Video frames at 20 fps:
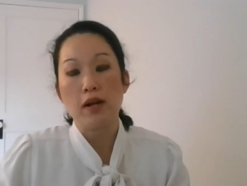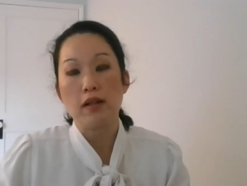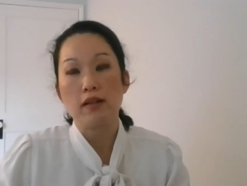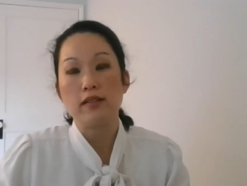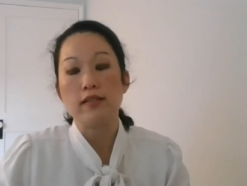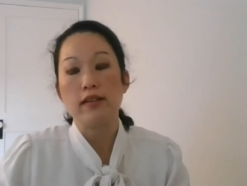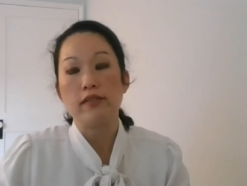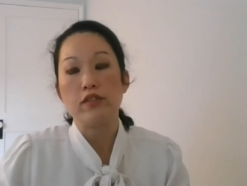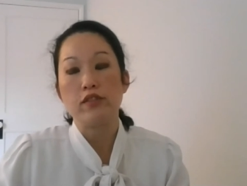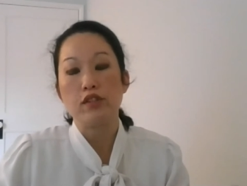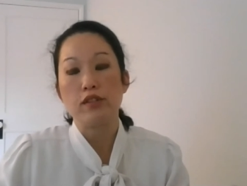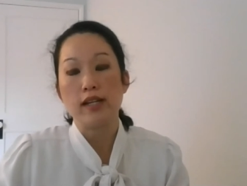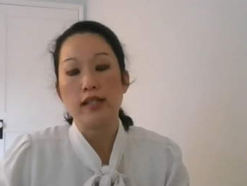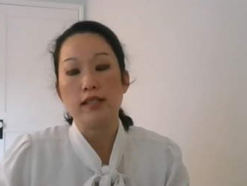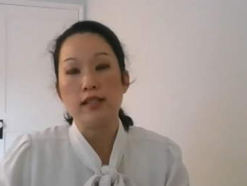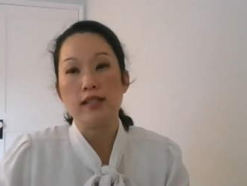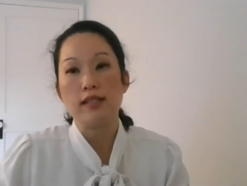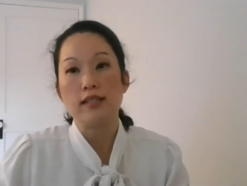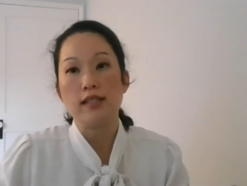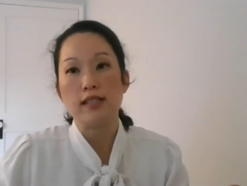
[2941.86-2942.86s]
policy after
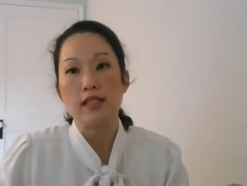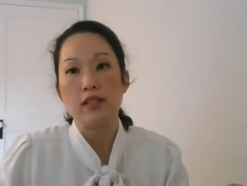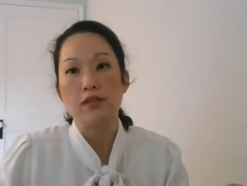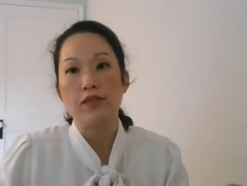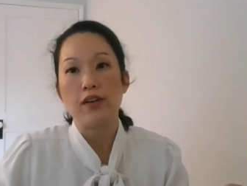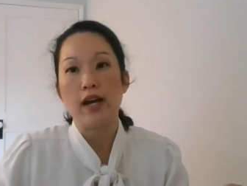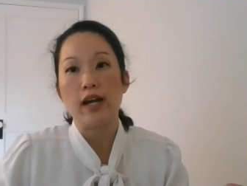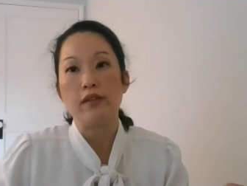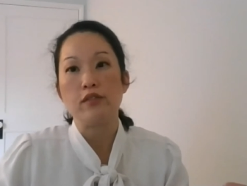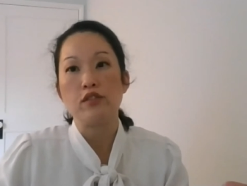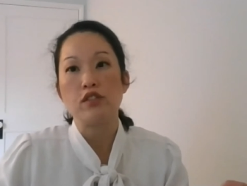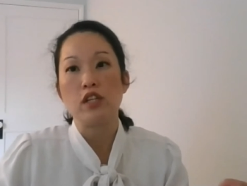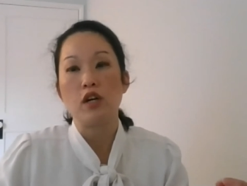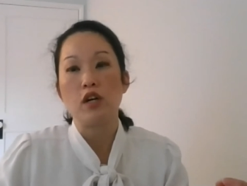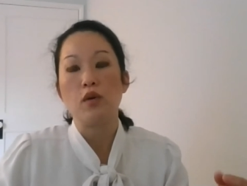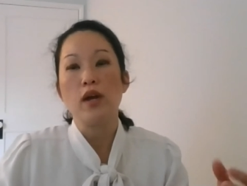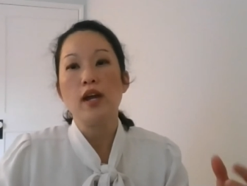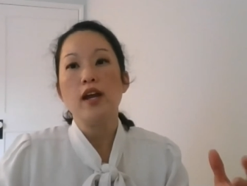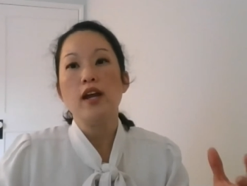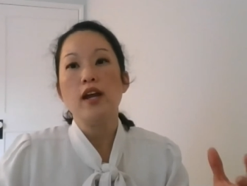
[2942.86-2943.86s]
nineteen sixty-five.
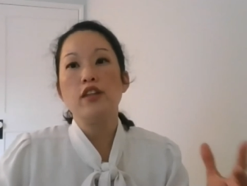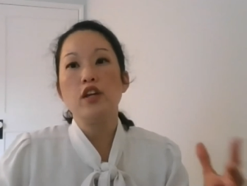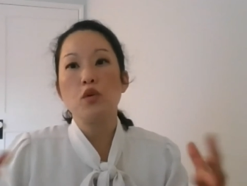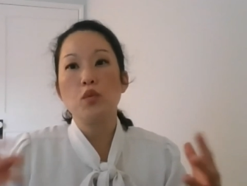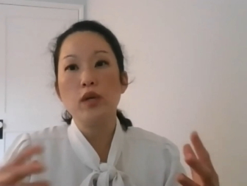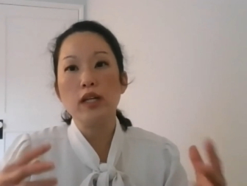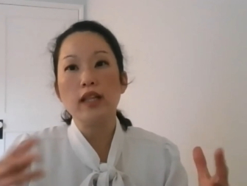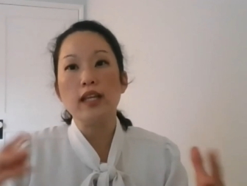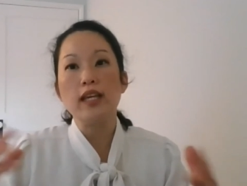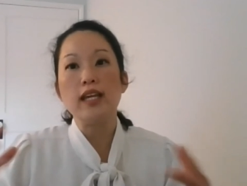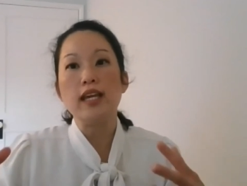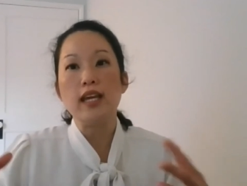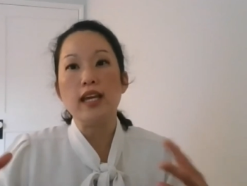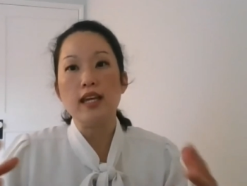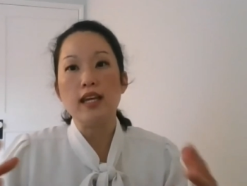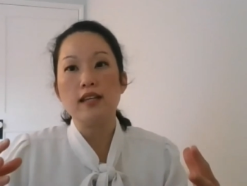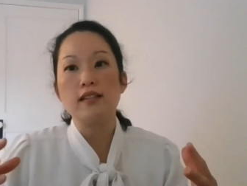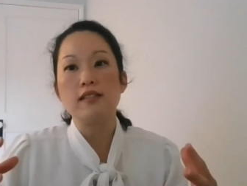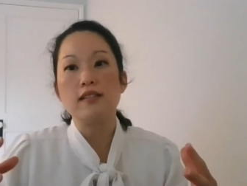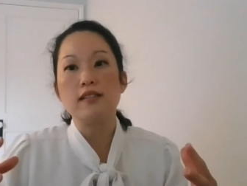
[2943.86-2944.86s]
So there really
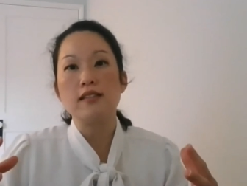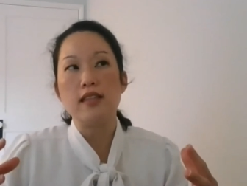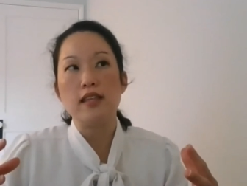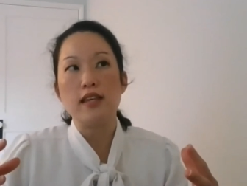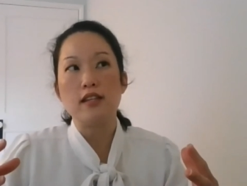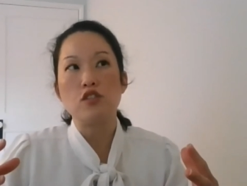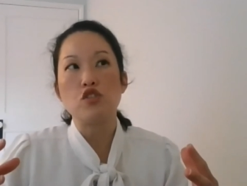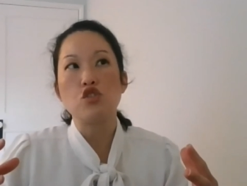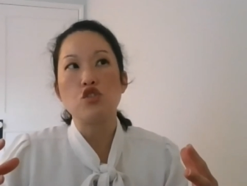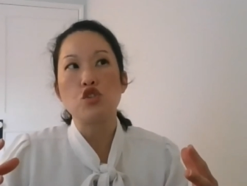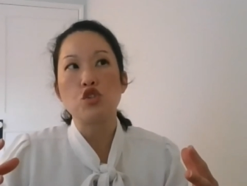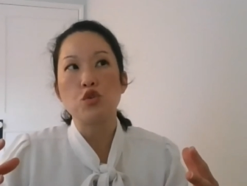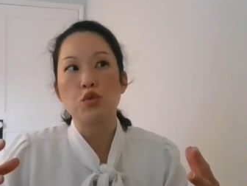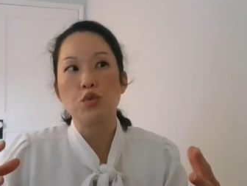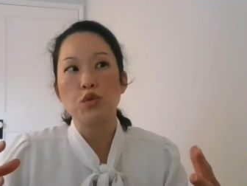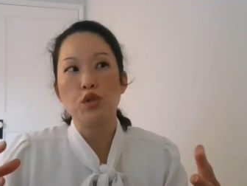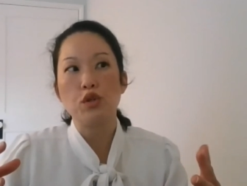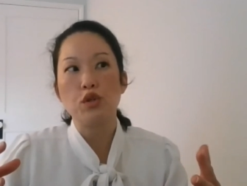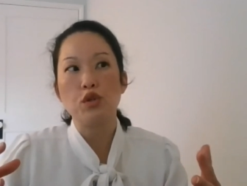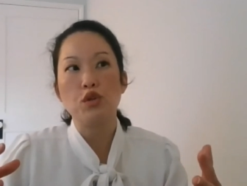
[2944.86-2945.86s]
is this
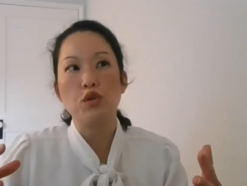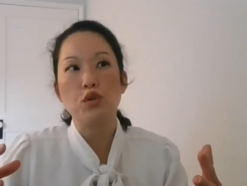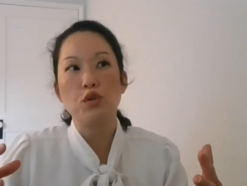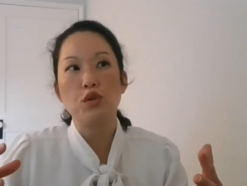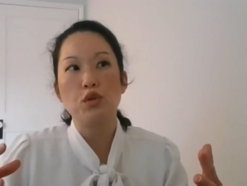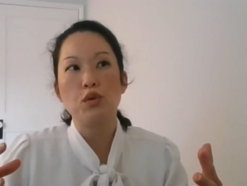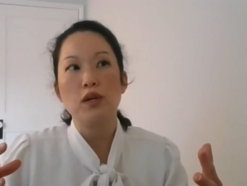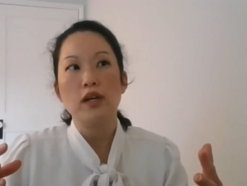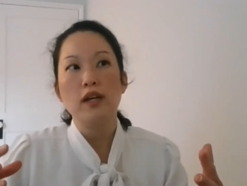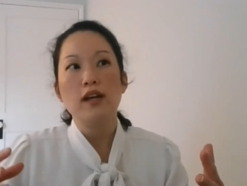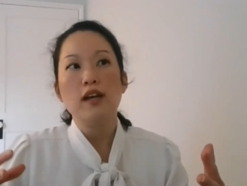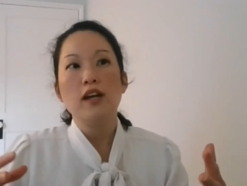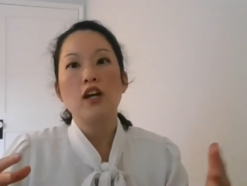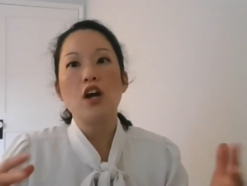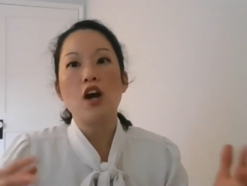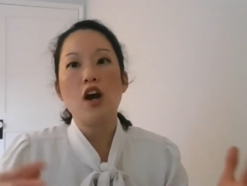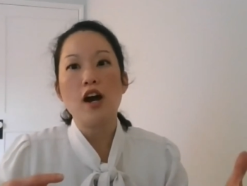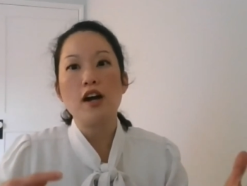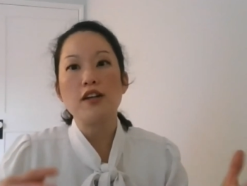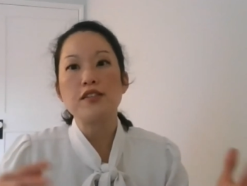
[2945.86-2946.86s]
true
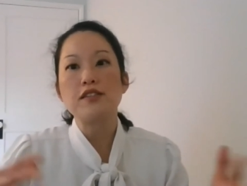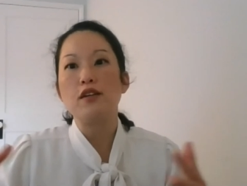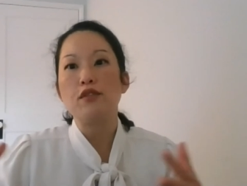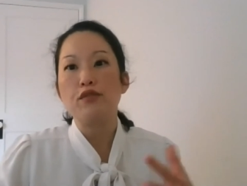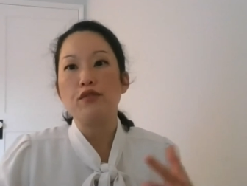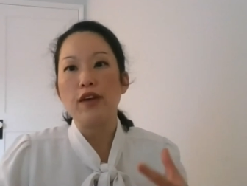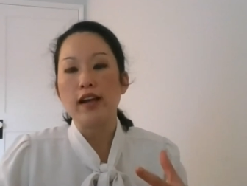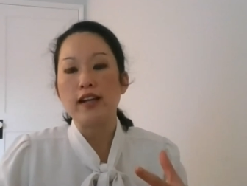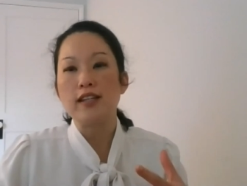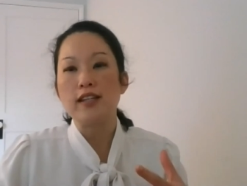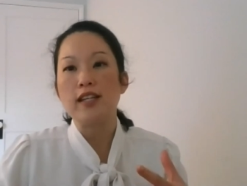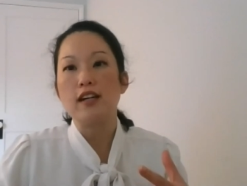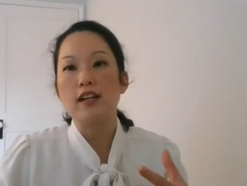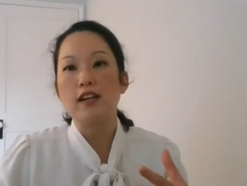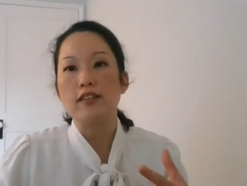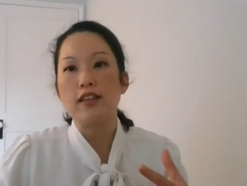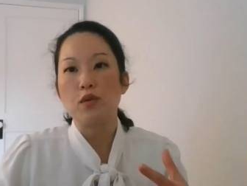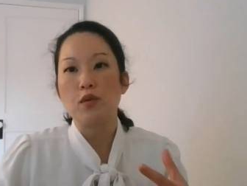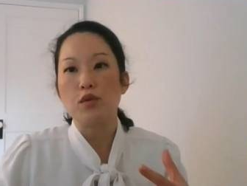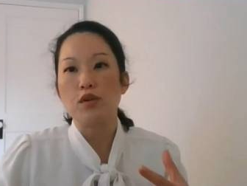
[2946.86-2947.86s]
cause and effect
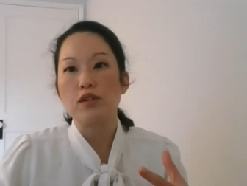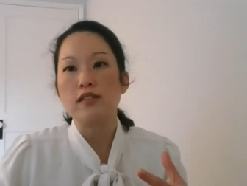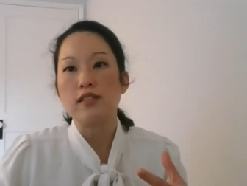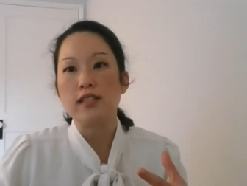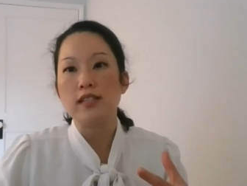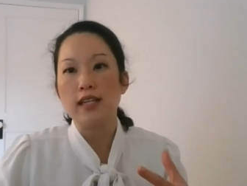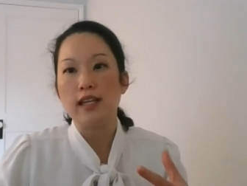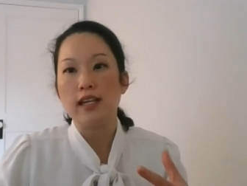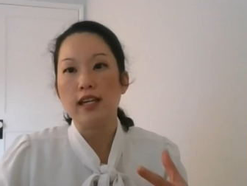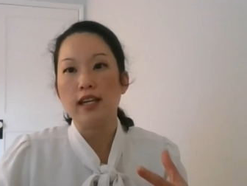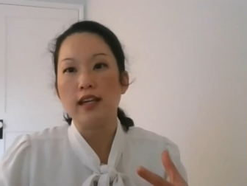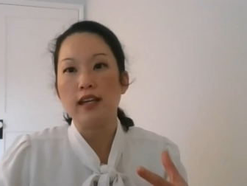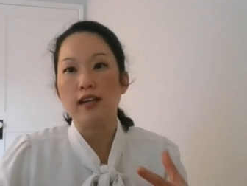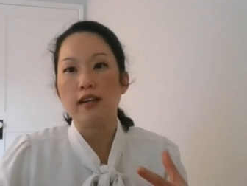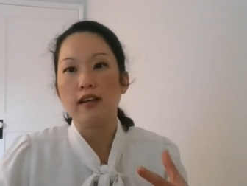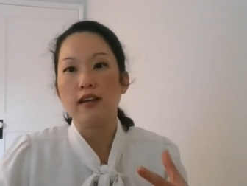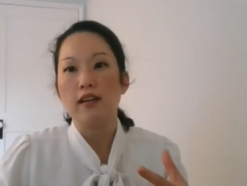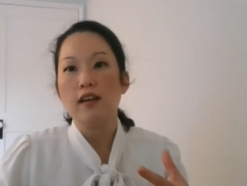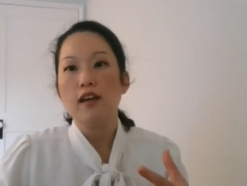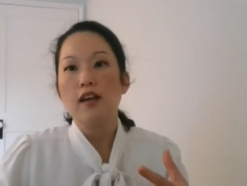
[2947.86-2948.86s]
here that we're
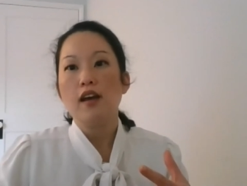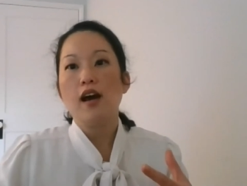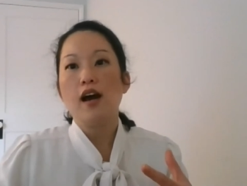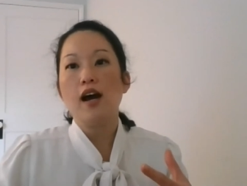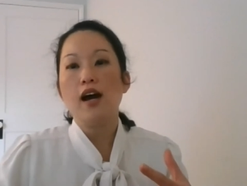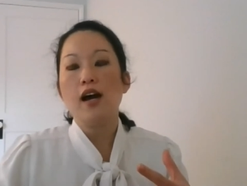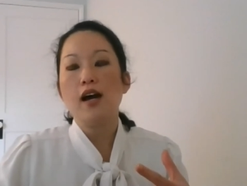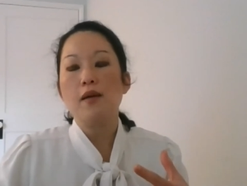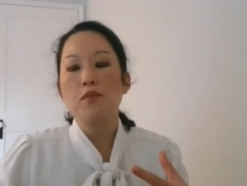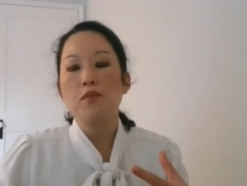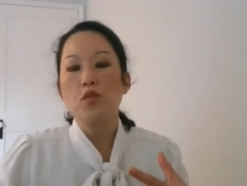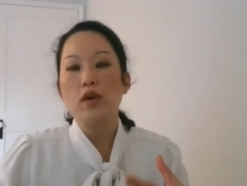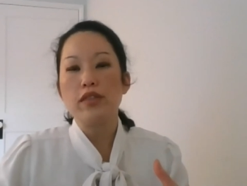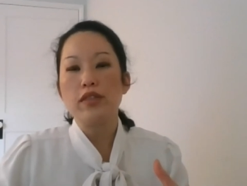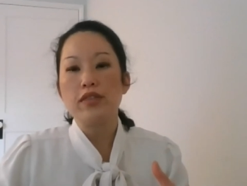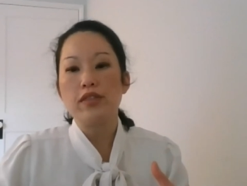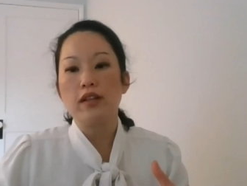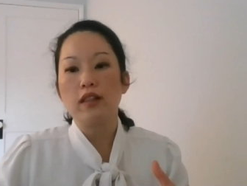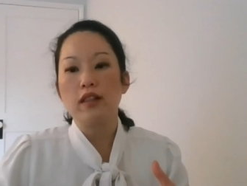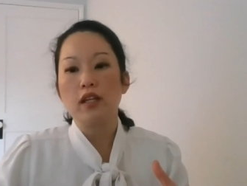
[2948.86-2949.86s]
seeing um,
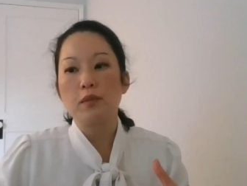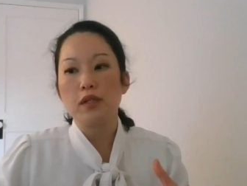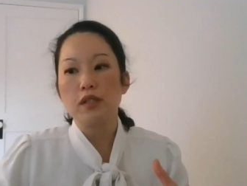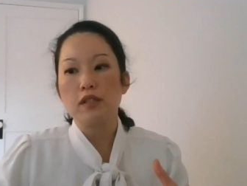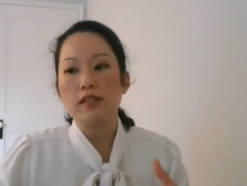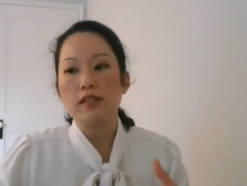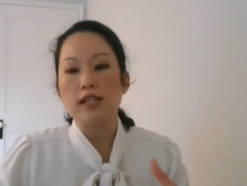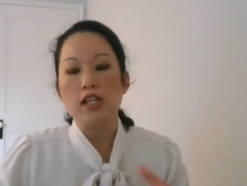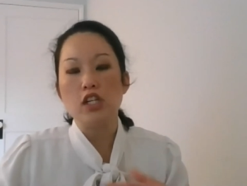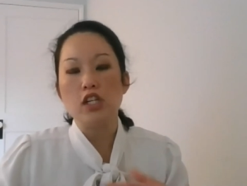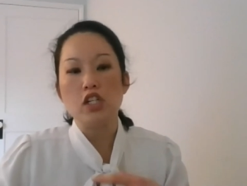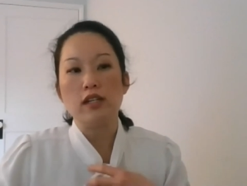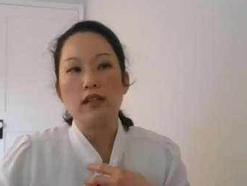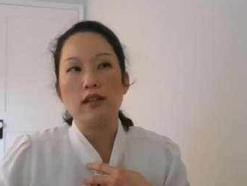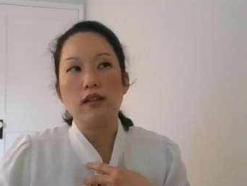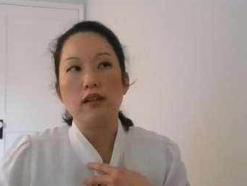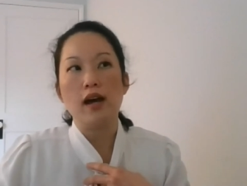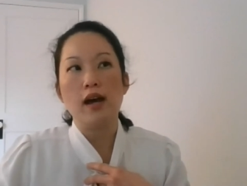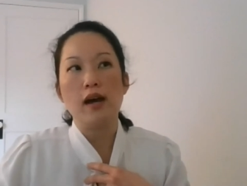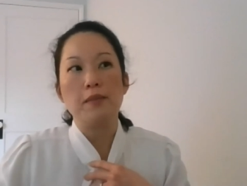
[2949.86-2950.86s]
with the
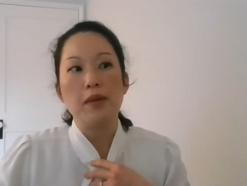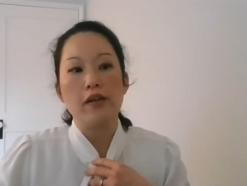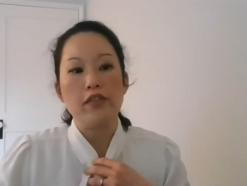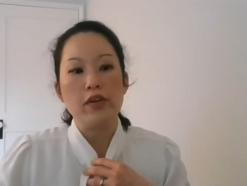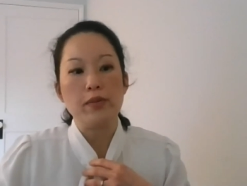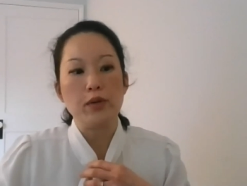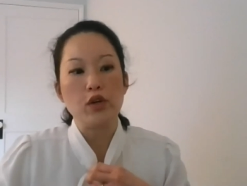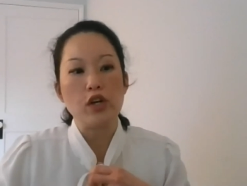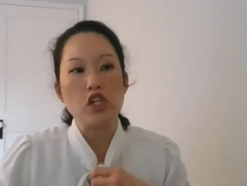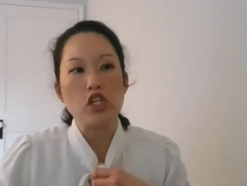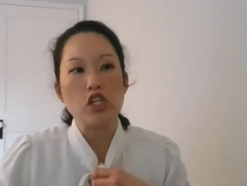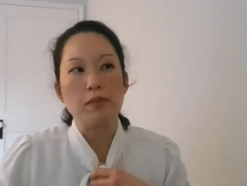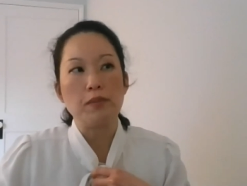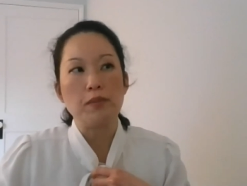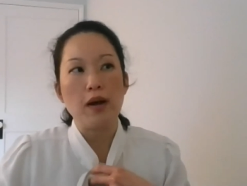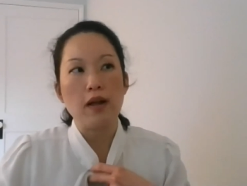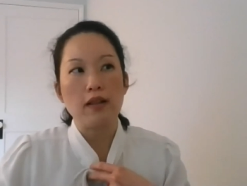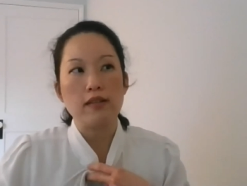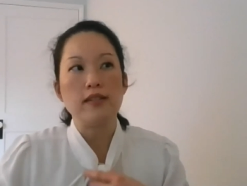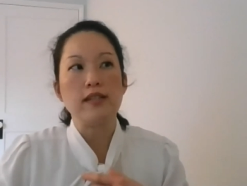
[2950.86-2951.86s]
liberalization um, of immigration
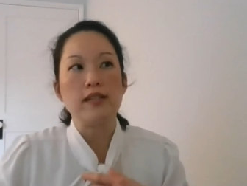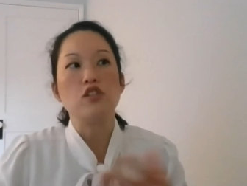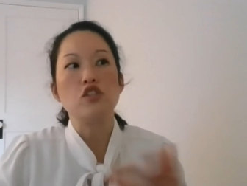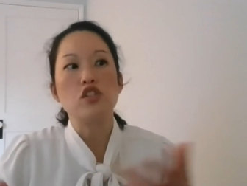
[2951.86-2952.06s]
policy.